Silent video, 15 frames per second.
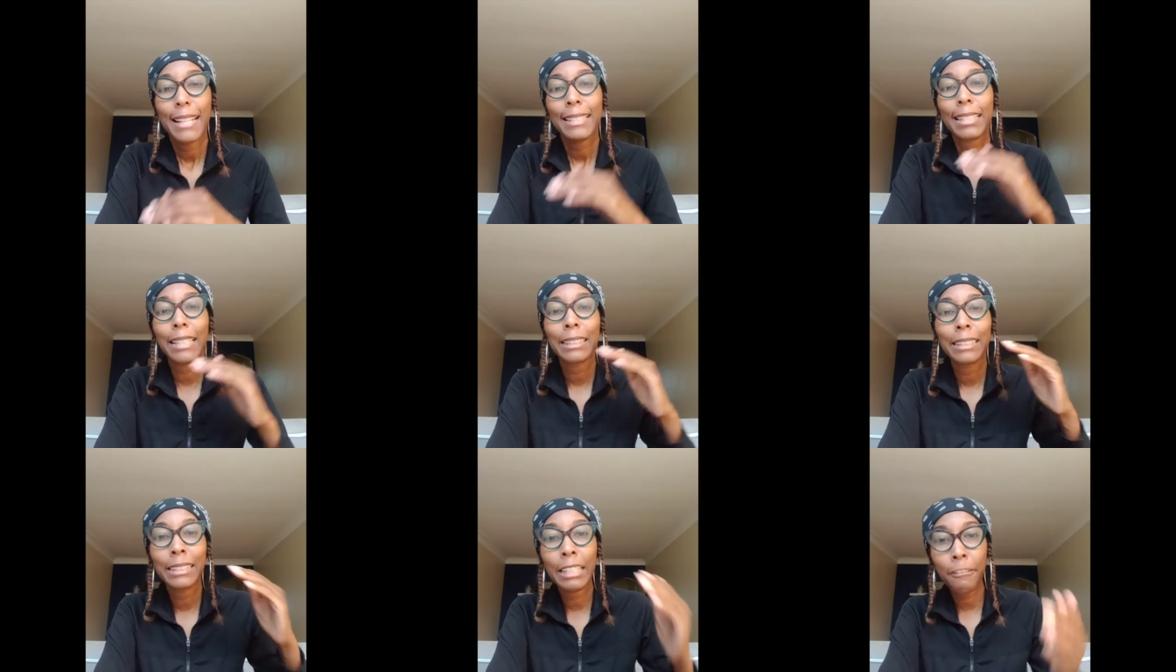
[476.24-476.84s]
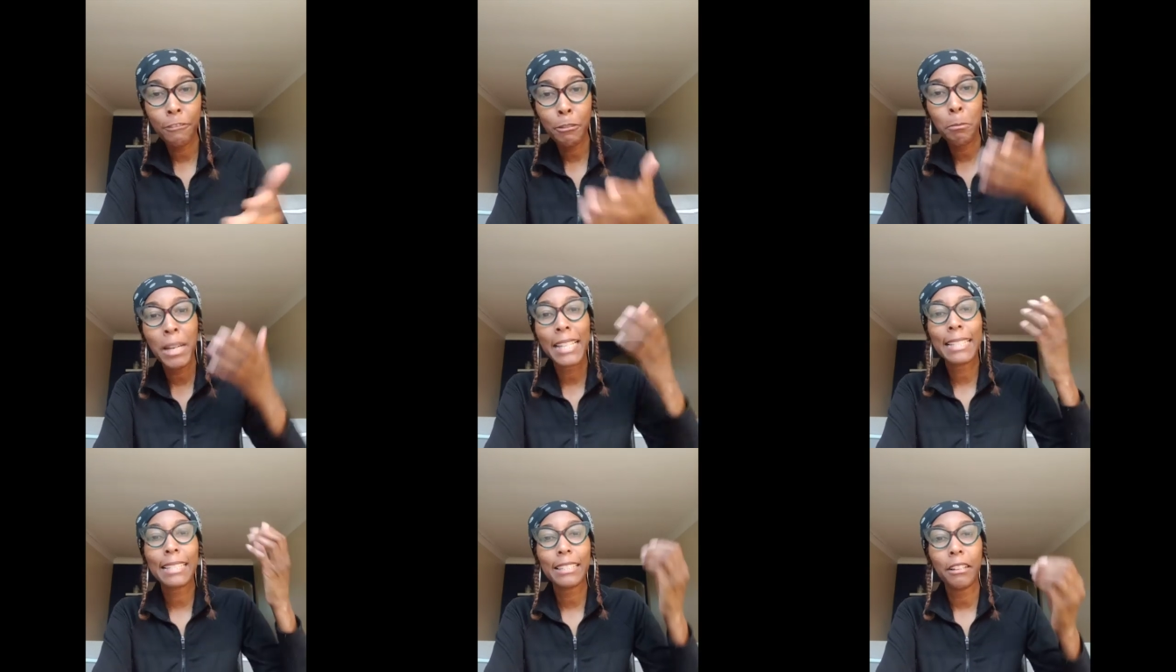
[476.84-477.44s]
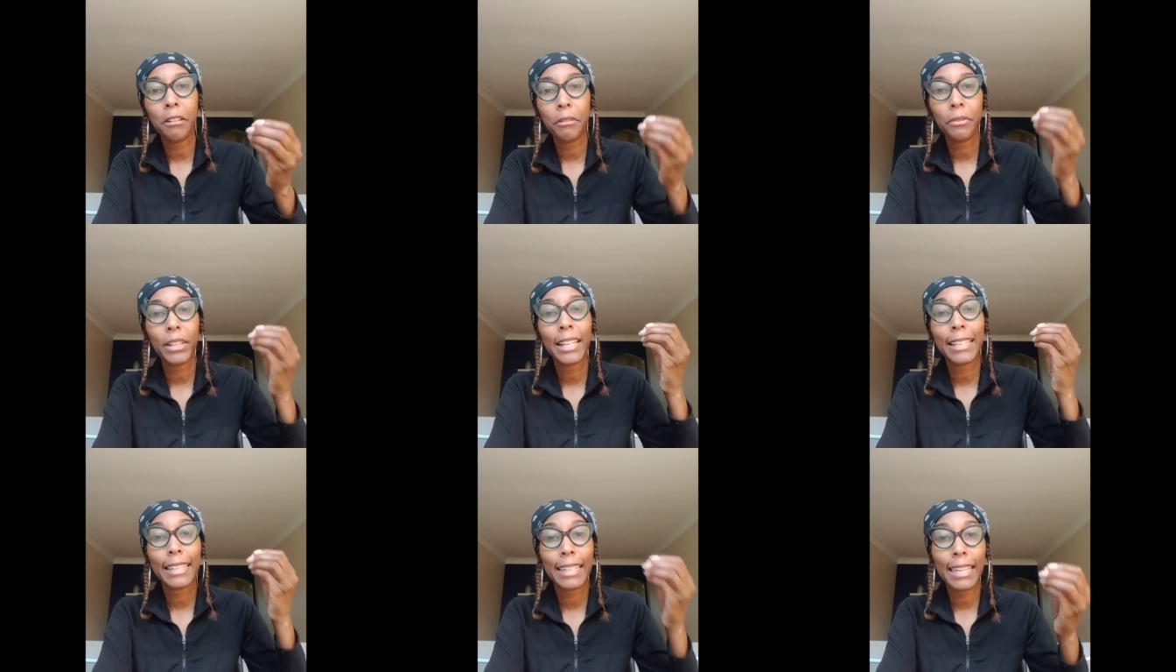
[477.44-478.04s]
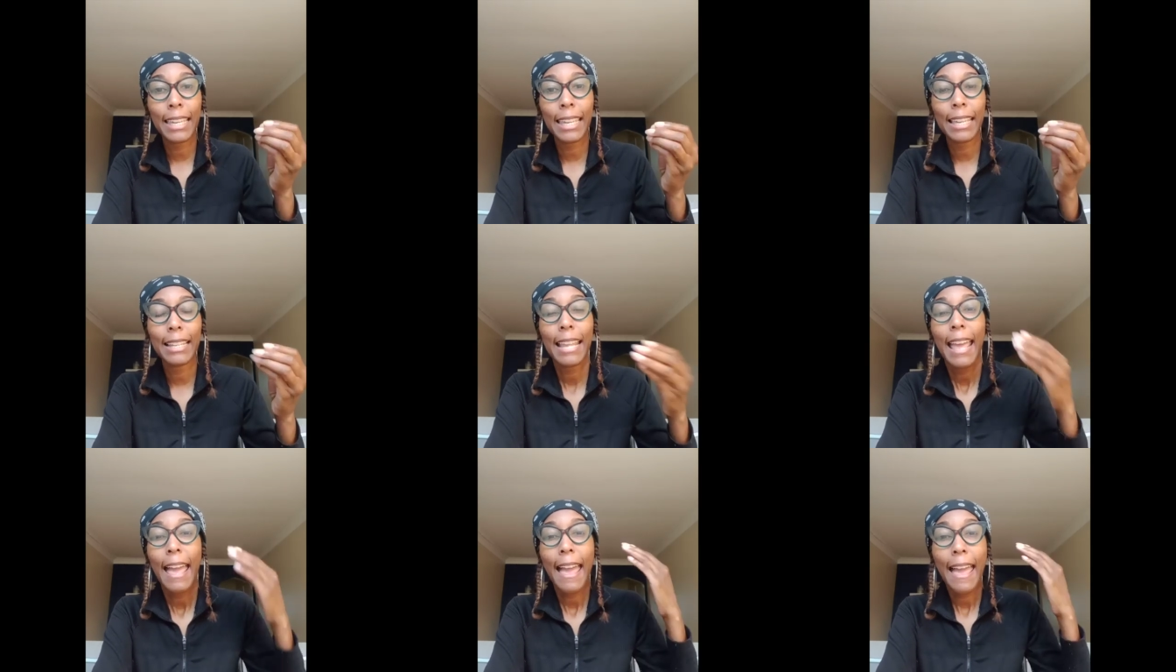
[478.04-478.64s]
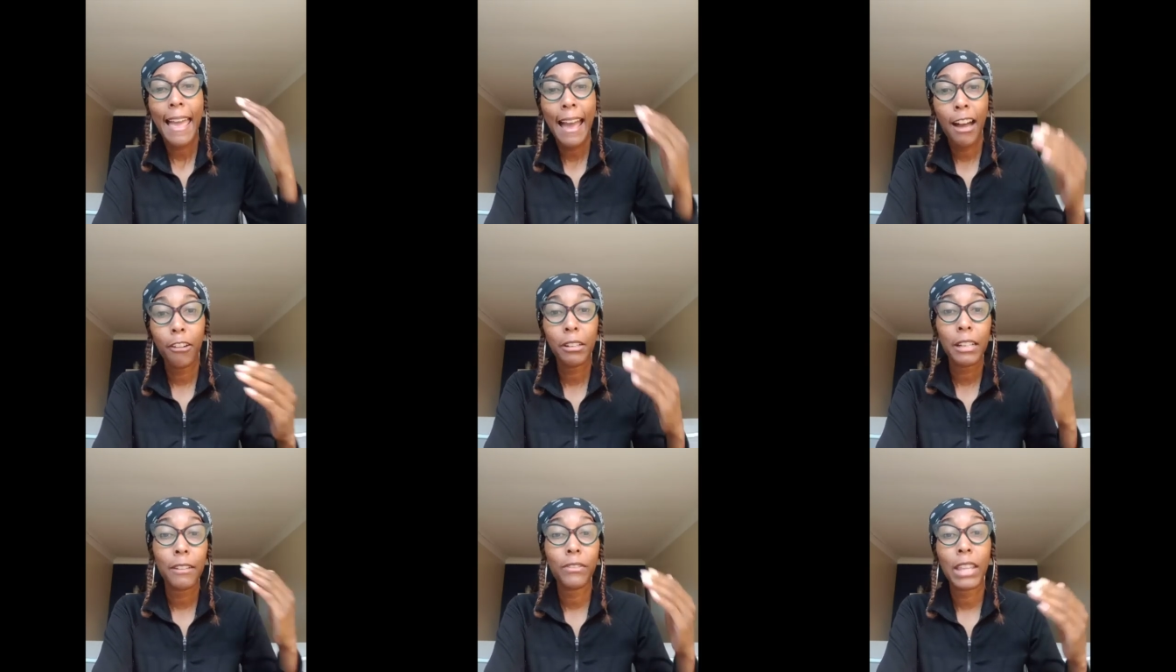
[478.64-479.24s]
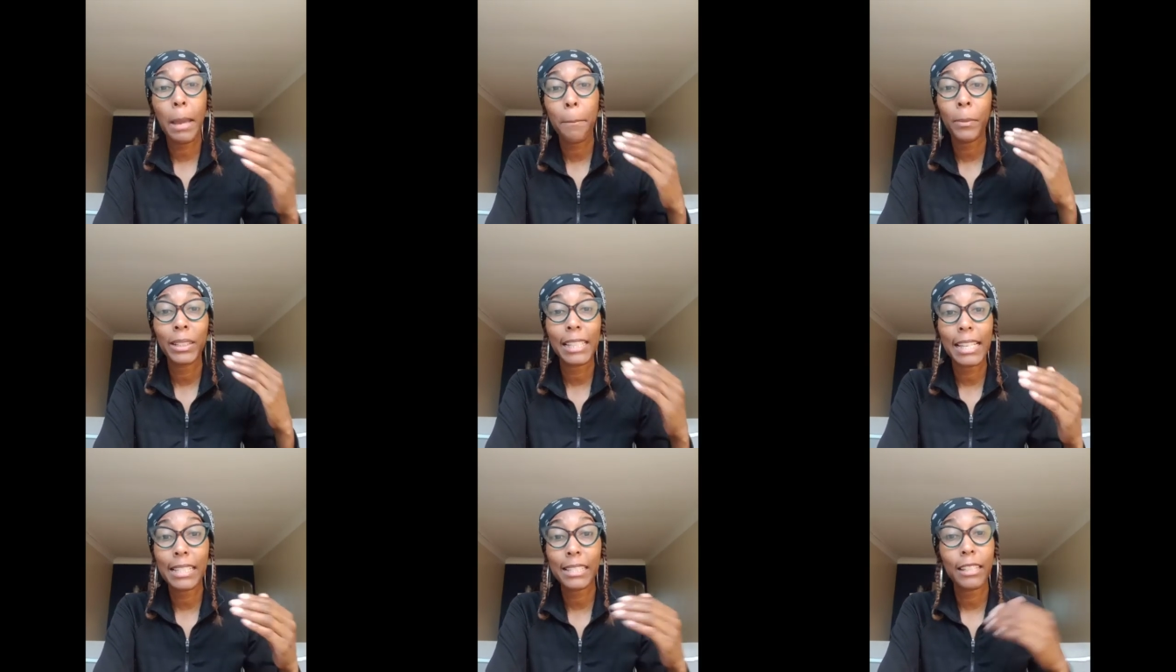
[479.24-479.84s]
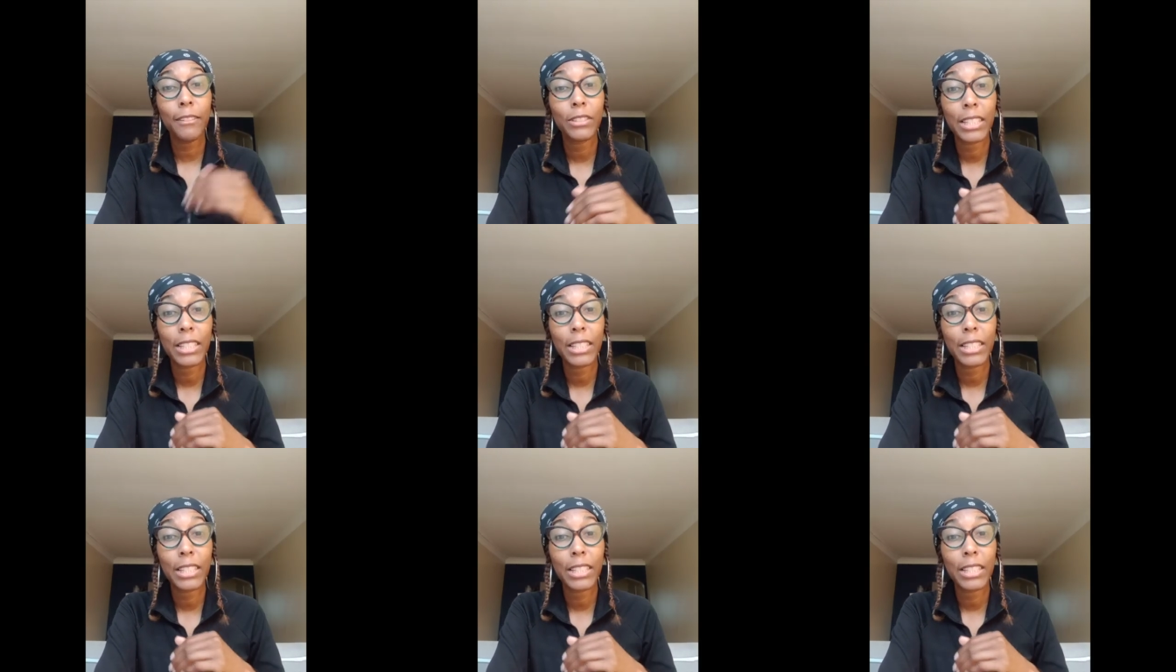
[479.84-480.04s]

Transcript: to lift myself again out of that place of